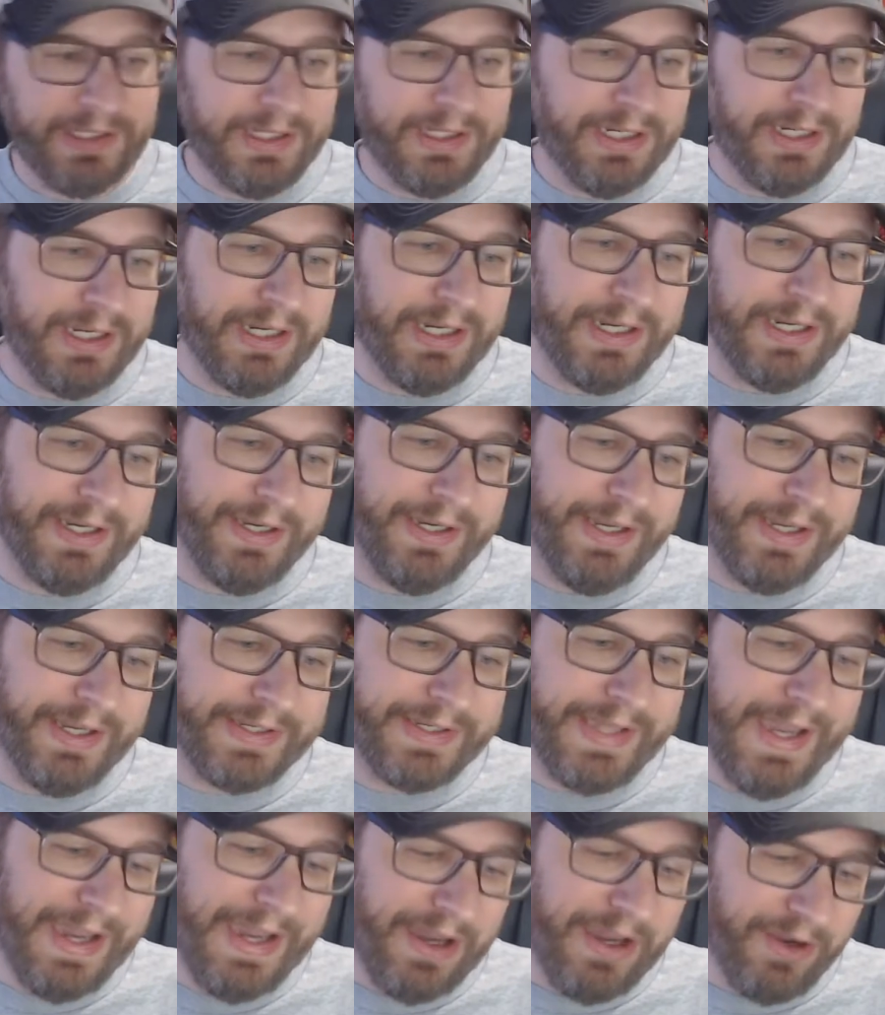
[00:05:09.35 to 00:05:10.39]
a
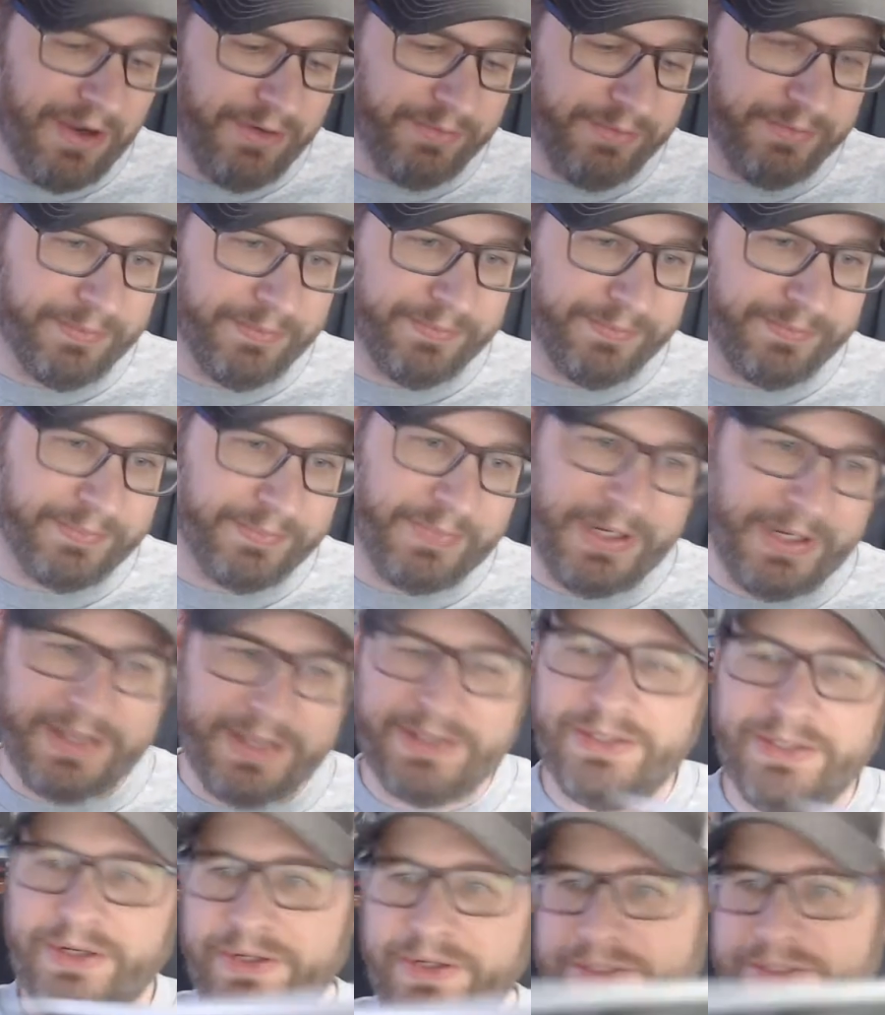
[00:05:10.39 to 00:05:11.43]
cow, you know, you see